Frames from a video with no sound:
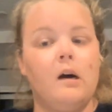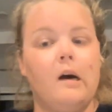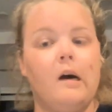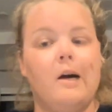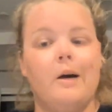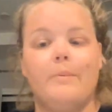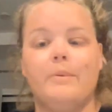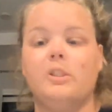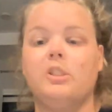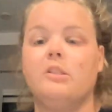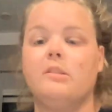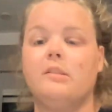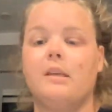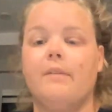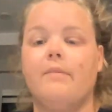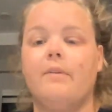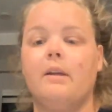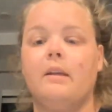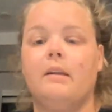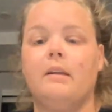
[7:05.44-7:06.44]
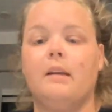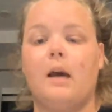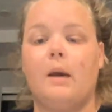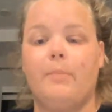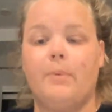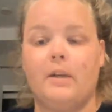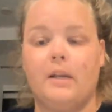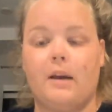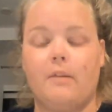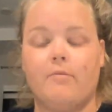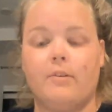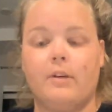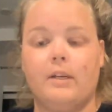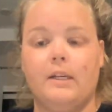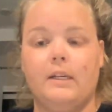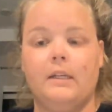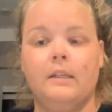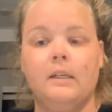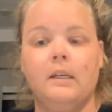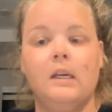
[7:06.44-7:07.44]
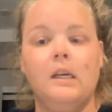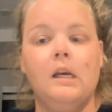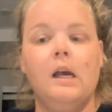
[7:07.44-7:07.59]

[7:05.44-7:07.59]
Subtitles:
And she's given epinephrine